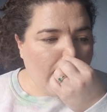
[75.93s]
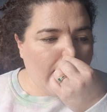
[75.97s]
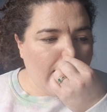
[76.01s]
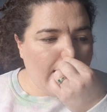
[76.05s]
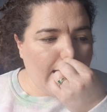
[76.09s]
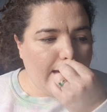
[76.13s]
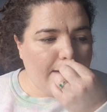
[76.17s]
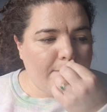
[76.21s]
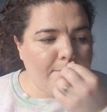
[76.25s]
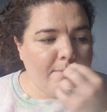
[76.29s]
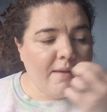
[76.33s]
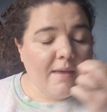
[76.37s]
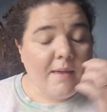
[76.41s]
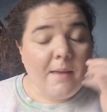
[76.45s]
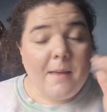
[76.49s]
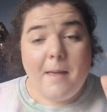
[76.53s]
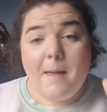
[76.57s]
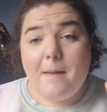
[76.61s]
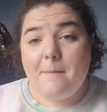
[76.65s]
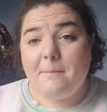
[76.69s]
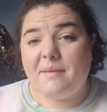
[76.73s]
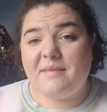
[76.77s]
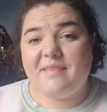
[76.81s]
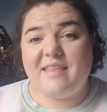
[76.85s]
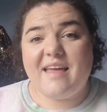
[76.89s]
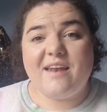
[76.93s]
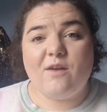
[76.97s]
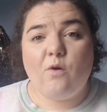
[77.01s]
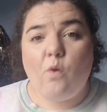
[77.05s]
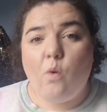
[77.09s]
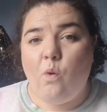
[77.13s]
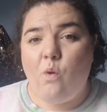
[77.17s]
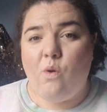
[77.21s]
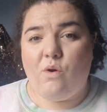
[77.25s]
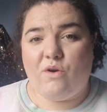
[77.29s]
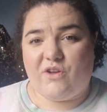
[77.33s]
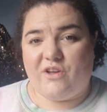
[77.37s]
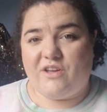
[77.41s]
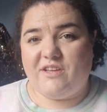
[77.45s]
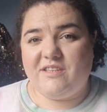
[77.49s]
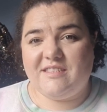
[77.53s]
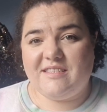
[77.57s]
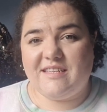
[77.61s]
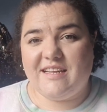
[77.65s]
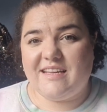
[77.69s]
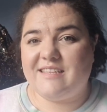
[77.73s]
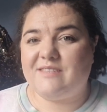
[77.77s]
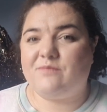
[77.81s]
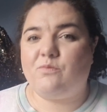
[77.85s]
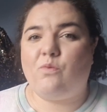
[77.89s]
But then
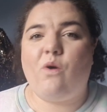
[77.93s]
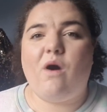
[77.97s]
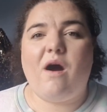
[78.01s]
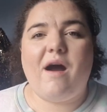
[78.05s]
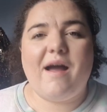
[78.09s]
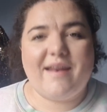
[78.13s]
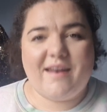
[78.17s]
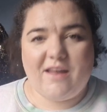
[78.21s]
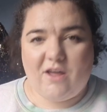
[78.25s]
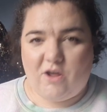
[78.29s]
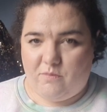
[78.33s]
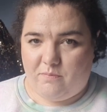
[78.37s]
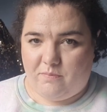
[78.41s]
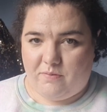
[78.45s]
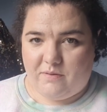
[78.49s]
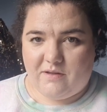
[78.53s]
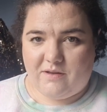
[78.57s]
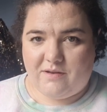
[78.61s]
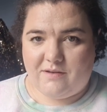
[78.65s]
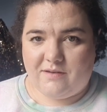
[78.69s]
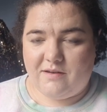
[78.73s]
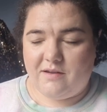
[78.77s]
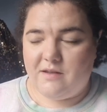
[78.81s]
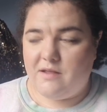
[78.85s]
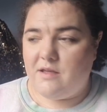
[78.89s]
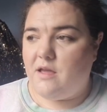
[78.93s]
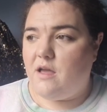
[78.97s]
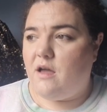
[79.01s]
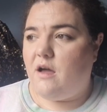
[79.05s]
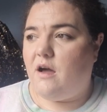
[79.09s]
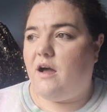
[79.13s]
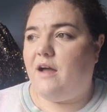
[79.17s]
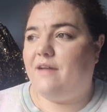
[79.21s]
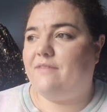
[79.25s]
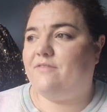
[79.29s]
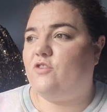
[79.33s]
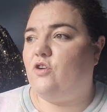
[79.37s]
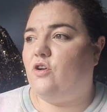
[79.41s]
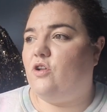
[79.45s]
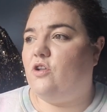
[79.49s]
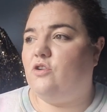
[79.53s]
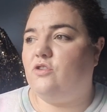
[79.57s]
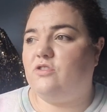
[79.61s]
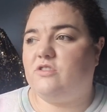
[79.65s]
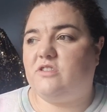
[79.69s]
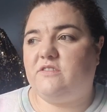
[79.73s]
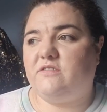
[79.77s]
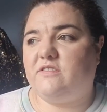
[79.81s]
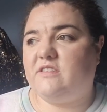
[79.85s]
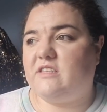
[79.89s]
August is wide open. I've got
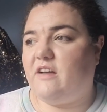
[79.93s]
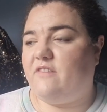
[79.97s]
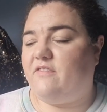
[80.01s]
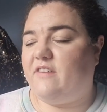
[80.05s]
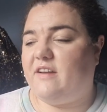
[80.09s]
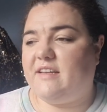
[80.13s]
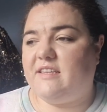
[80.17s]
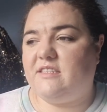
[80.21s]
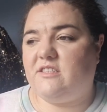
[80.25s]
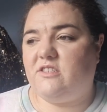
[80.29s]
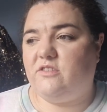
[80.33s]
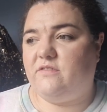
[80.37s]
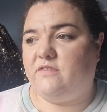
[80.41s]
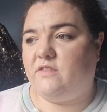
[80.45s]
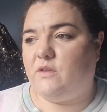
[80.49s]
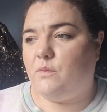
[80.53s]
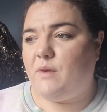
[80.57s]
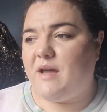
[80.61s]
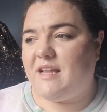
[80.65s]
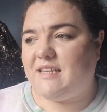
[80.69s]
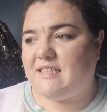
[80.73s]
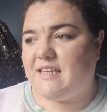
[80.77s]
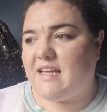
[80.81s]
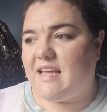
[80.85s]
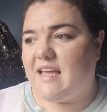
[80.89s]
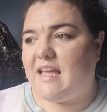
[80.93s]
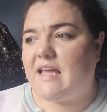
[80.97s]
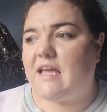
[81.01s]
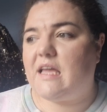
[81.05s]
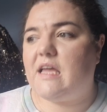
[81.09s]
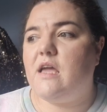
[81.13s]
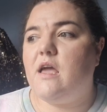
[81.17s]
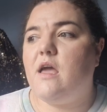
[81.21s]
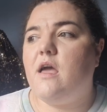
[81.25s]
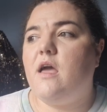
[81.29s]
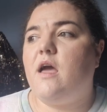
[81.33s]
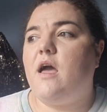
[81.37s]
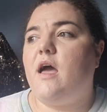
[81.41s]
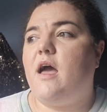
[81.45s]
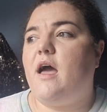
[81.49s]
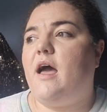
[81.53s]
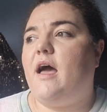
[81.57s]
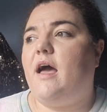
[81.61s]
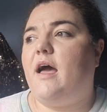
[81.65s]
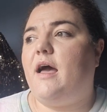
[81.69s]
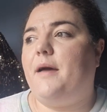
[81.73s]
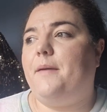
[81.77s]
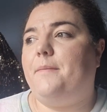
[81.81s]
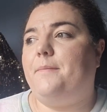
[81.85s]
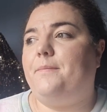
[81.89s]
lots of stuff I need to do for the wedding,
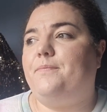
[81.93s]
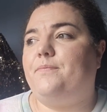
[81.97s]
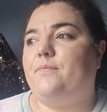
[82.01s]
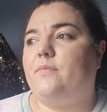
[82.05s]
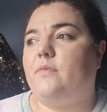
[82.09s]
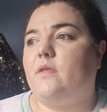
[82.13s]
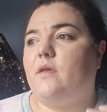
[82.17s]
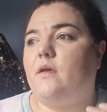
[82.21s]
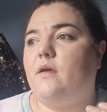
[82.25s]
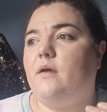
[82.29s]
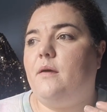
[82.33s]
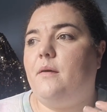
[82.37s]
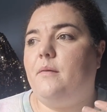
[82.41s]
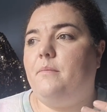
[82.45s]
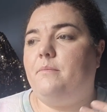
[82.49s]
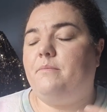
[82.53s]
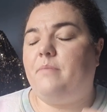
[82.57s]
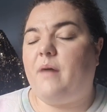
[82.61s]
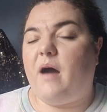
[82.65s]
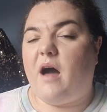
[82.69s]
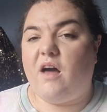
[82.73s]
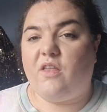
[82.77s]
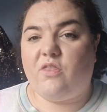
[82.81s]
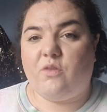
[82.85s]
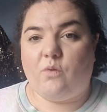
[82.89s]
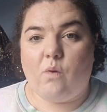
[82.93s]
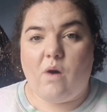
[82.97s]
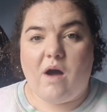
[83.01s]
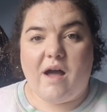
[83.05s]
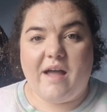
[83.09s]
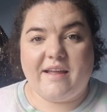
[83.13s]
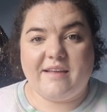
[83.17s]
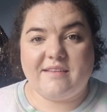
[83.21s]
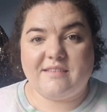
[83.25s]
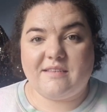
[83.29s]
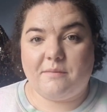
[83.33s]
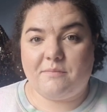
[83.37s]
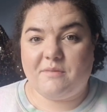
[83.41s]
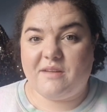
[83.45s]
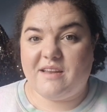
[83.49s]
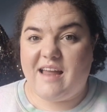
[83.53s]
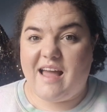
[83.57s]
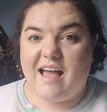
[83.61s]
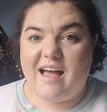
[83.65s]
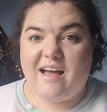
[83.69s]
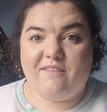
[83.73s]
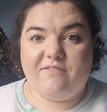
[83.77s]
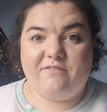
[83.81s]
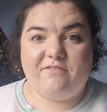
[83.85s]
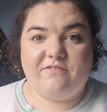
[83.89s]
but otherwise I'm going to
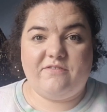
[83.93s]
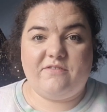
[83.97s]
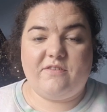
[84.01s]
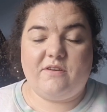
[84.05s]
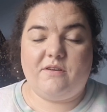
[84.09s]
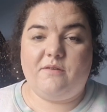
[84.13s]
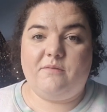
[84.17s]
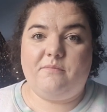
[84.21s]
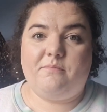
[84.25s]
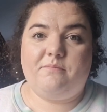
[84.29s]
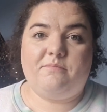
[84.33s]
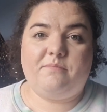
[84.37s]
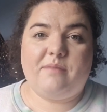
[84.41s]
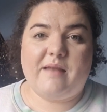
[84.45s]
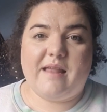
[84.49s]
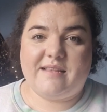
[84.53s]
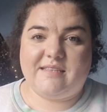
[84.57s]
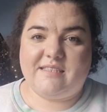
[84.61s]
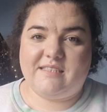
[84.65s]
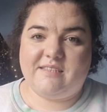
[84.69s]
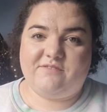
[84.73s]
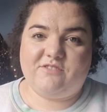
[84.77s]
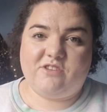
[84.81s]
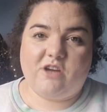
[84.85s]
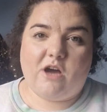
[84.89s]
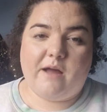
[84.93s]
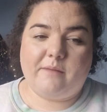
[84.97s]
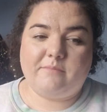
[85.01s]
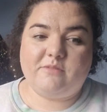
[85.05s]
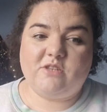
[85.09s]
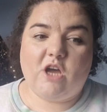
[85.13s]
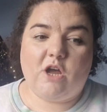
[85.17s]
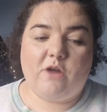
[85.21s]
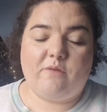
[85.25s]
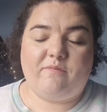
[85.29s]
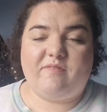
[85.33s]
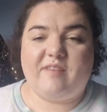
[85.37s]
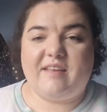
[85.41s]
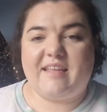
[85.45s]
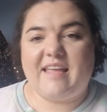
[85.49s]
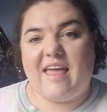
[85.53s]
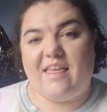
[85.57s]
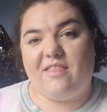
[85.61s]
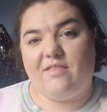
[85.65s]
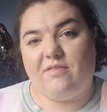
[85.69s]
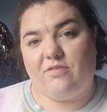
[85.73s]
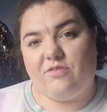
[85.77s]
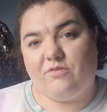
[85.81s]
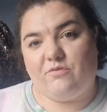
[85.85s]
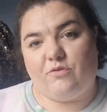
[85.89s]
have plenty of time to hopefully
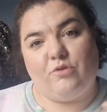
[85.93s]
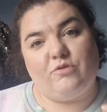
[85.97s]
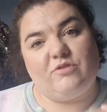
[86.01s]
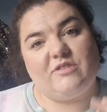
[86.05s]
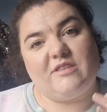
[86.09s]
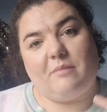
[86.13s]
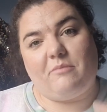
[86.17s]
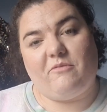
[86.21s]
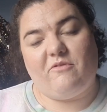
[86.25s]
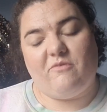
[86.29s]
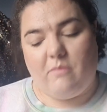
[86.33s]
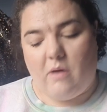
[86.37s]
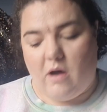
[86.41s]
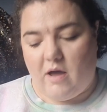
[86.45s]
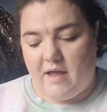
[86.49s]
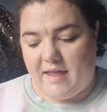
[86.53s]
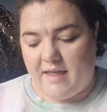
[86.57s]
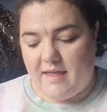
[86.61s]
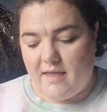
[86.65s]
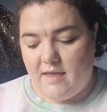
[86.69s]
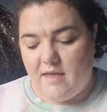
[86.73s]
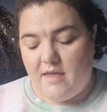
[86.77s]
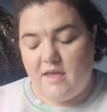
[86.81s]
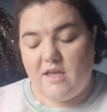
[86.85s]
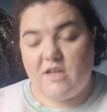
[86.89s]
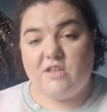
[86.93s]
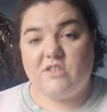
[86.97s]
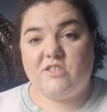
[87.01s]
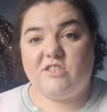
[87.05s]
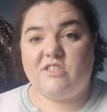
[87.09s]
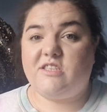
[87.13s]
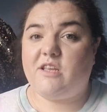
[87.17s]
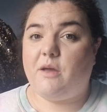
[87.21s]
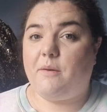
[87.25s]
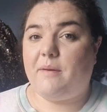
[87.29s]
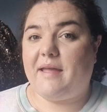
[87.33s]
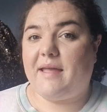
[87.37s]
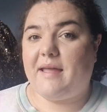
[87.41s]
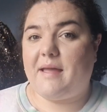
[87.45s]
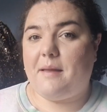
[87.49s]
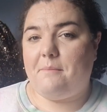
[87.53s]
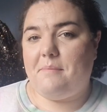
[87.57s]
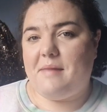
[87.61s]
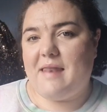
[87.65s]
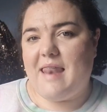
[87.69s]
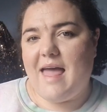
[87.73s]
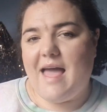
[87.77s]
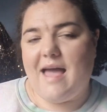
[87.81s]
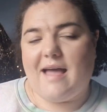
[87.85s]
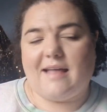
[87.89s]
get through some of my sewing
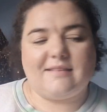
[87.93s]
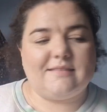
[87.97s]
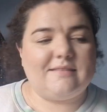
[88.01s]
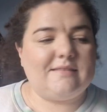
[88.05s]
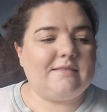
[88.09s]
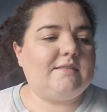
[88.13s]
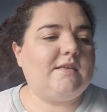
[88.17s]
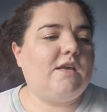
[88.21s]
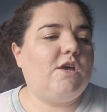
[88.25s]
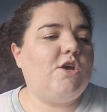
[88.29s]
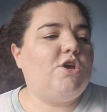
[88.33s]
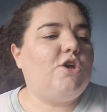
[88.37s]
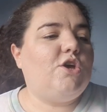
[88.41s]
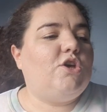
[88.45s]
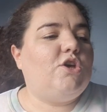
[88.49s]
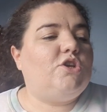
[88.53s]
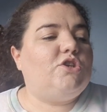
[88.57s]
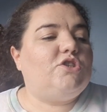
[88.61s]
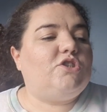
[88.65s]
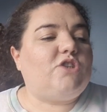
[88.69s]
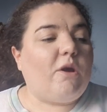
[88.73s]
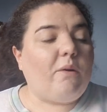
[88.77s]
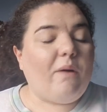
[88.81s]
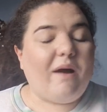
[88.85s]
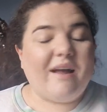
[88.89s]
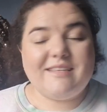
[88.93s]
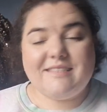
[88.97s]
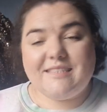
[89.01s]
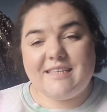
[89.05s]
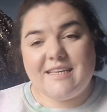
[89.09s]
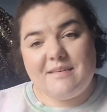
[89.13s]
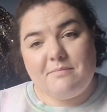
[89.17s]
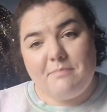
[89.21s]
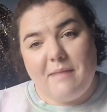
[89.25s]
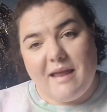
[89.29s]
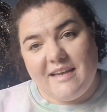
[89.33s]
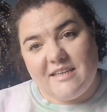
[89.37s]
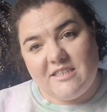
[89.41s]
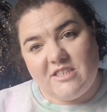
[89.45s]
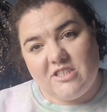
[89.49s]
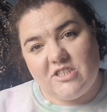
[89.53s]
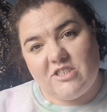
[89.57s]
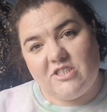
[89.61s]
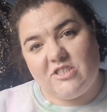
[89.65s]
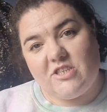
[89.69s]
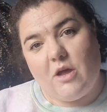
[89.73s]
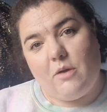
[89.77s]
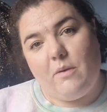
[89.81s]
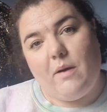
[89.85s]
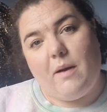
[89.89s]
plans. So I did manage to
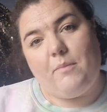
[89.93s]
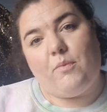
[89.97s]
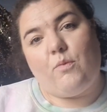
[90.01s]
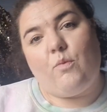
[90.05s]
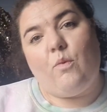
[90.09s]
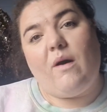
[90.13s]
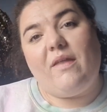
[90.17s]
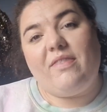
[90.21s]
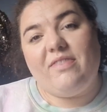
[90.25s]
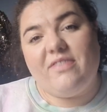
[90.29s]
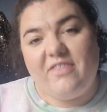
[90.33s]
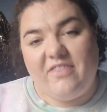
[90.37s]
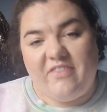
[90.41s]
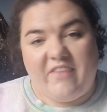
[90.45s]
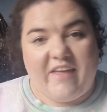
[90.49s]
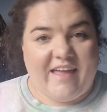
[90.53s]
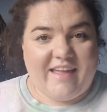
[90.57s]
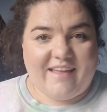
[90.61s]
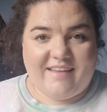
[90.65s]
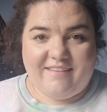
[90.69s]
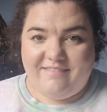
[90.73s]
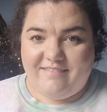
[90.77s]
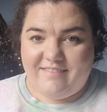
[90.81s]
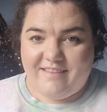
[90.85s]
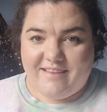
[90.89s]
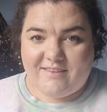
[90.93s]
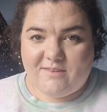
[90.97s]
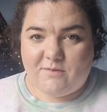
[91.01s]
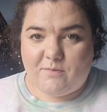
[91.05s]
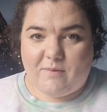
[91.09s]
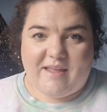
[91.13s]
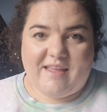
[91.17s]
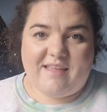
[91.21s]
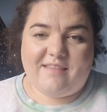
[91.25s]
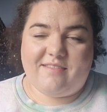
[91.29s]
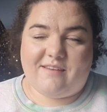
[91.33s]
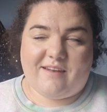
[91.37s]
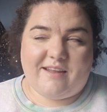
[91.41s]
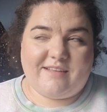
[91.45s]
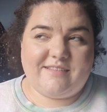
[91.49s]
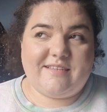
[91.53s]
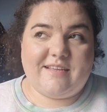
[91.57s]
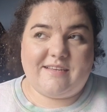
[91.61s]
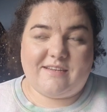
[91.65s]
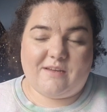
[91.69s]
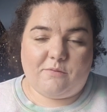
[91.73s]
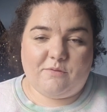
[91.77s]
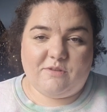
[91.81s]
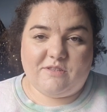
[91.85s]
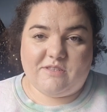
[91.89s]
sew up one thing this week that I
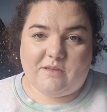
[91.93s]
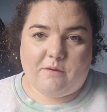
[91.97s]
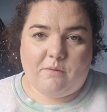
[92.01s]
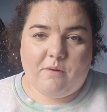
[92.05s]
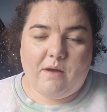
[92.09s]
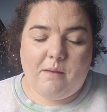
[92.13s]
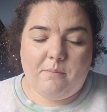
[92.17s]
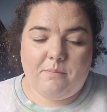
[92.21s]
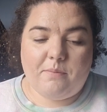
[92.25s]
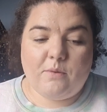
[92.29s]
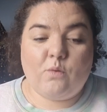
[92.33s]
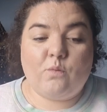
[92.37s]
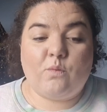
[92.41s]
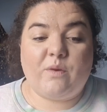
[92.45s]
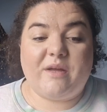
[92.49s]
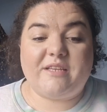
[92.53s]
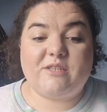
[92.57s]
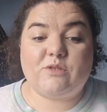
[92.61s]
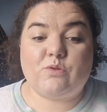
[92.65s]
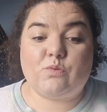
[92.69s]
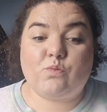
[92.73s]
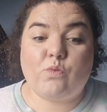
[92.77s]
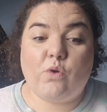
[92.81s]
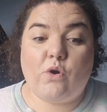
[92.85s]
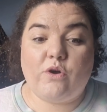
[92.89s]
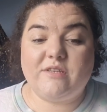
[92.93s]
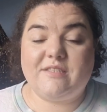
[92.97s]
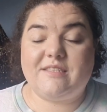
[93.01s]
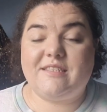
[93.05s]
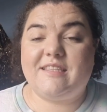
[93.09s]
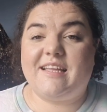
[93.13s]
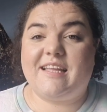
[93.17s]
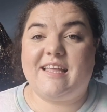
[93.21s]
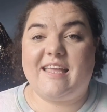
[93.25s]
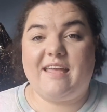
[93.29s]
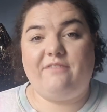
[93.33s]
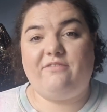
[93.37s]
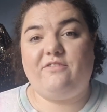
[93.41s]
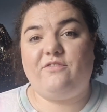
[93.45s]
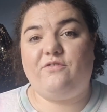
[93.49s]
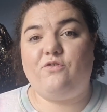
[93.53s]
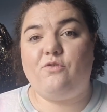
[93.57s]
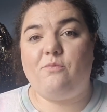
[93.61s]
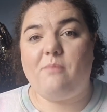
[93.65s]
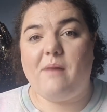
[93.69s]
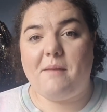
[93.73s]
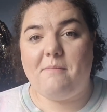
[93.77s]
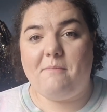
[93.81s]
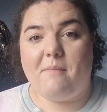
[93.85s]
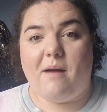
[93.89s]
said I would sew up, which was the gift for
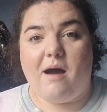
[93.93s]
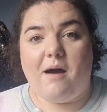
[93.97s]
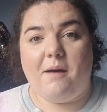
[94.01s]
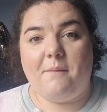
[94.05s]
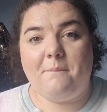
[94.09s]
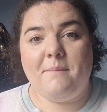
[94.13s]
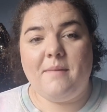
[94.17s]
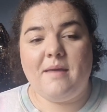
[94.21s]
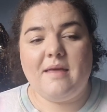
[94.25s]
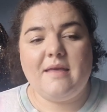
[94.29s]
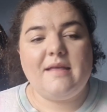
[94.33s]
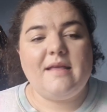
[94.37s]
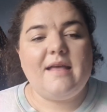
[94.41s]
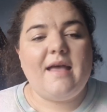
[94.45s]
my mum.